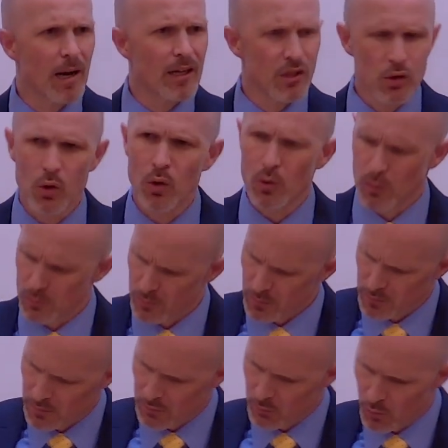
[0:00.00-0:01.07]
Soul.
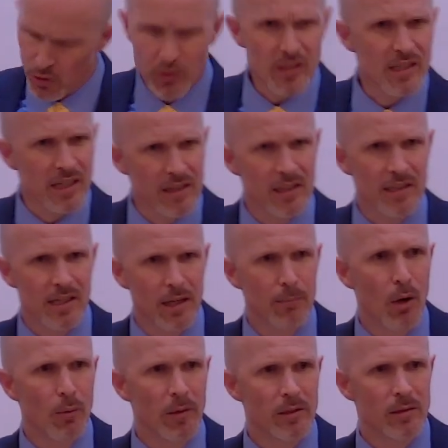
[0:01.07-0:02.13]
We're going to sing this in a
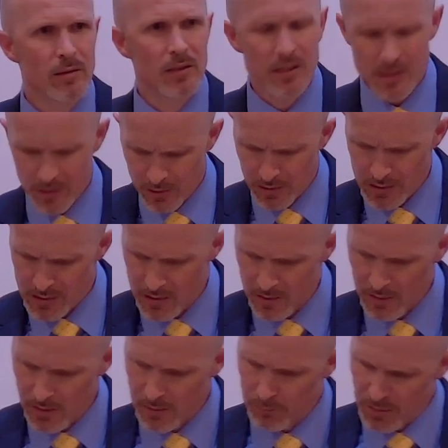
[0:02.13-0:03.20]
moment. Listen to this
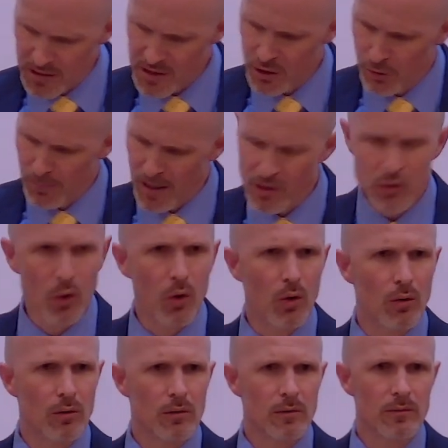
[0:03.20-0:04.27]
Be still my soul,
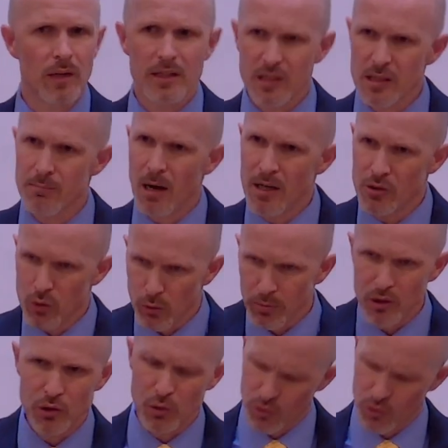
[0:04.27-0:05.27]
not just my soul, but your